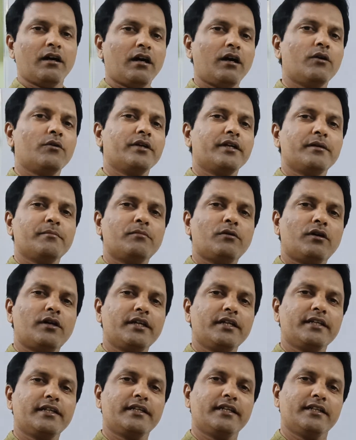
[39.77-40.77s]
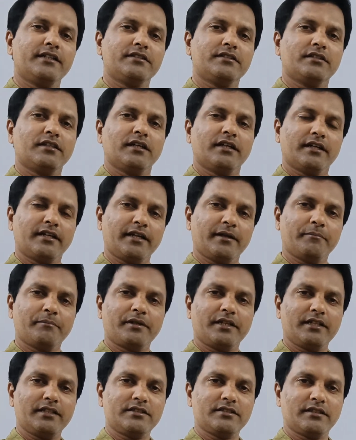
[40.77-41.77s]
How a body gets
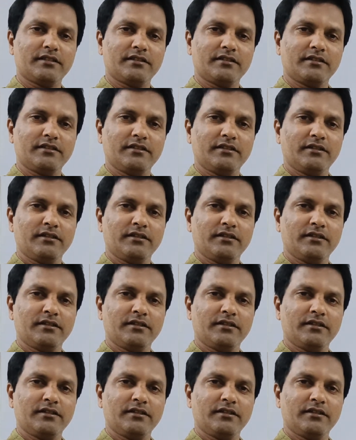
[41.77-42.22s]
temperature?